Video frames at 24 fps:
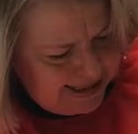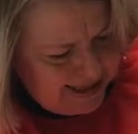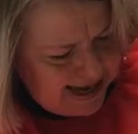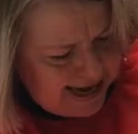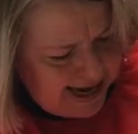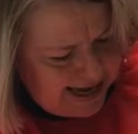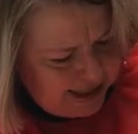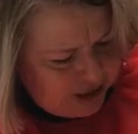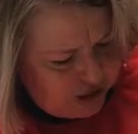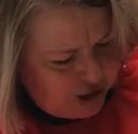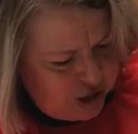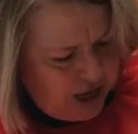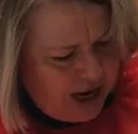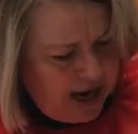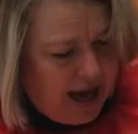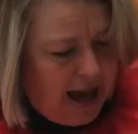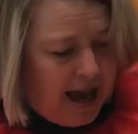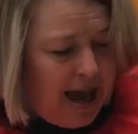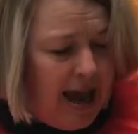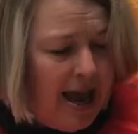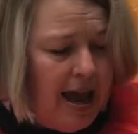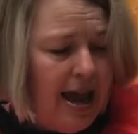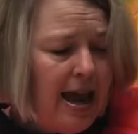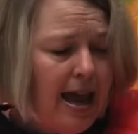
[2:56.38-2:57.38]
nature
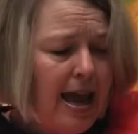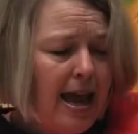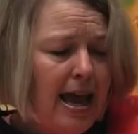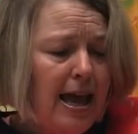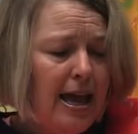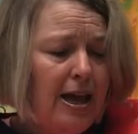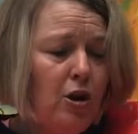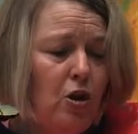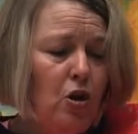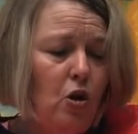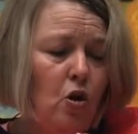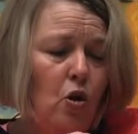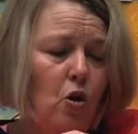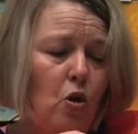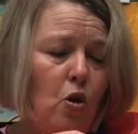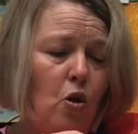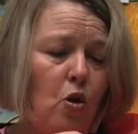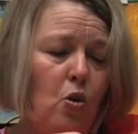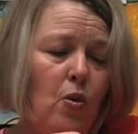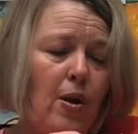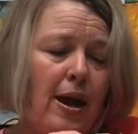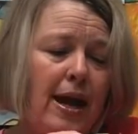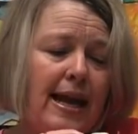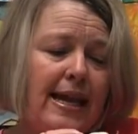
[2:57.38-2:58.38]
aren't
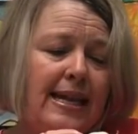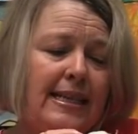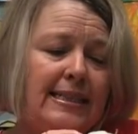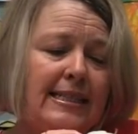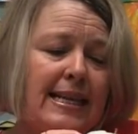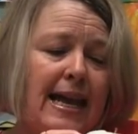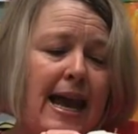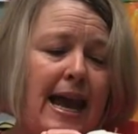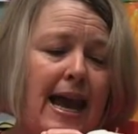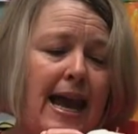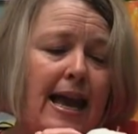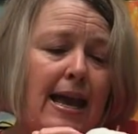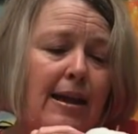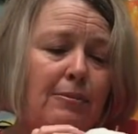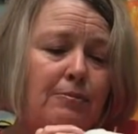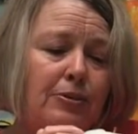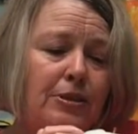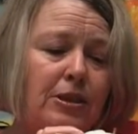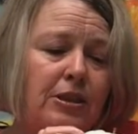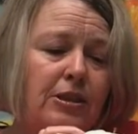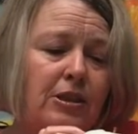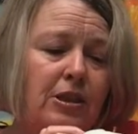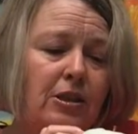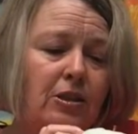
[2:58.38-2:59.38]
always
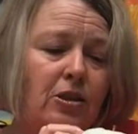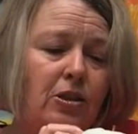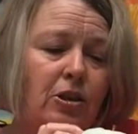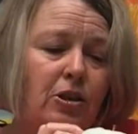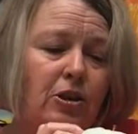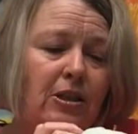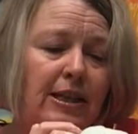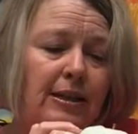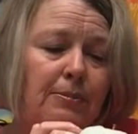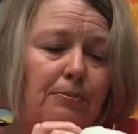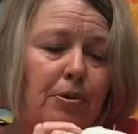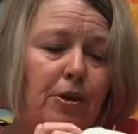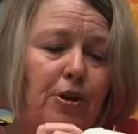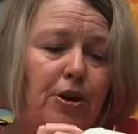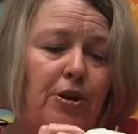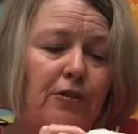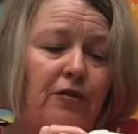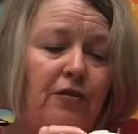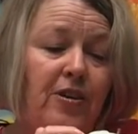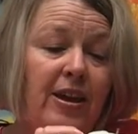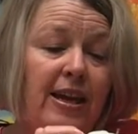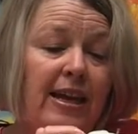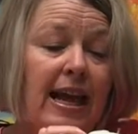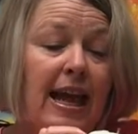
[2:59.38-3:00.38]
absolutely
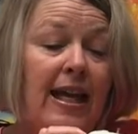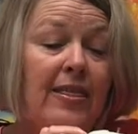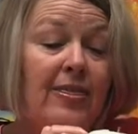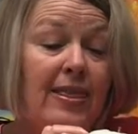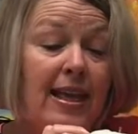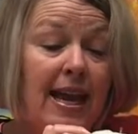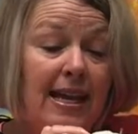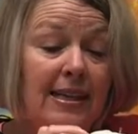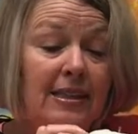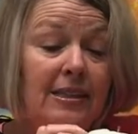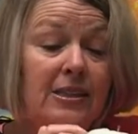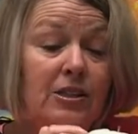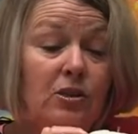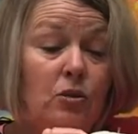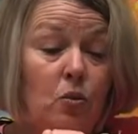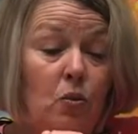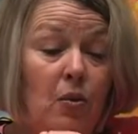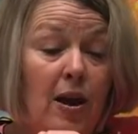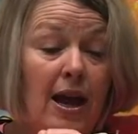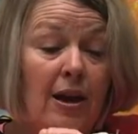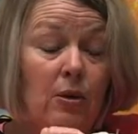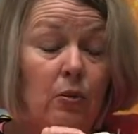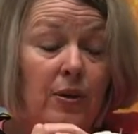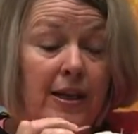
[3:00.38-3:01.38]
perfect, and that's the
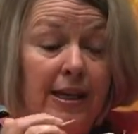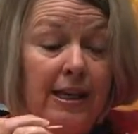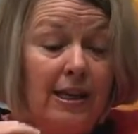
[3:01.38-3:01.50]
way we